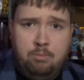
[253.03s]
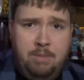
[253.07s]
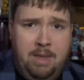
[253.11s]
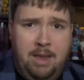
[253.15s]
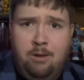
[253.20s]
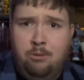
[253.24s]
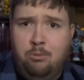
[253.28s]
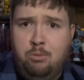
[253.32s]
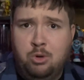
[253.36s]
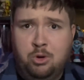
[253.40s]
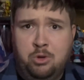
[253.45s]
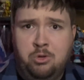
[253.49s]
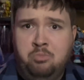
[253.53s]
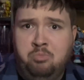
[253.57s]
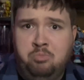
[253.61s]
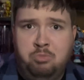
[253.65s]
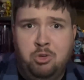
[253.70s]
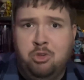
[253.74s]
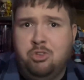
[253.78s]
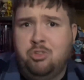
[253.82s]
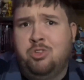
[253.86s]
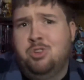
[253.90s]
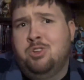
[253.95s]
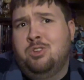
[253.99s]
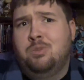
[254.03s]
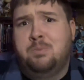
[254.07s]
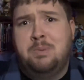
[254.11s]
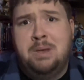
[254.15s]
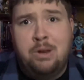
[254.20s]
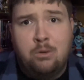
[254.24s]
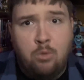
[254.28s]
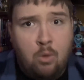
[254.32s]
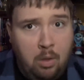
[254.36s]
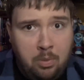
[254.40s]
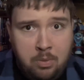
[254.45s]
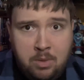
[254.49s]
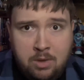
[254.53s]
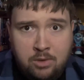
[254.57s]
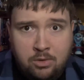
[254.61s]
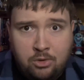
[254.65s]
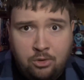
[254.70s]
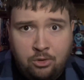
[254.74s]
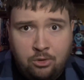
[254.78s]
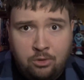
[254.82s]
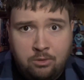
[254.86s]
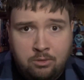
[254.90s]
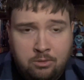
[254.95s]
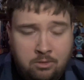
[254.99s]
Now, we're just going to speed run
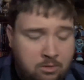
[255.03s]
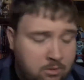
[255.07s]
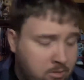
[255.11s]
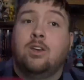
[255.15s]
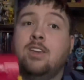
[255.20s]
this.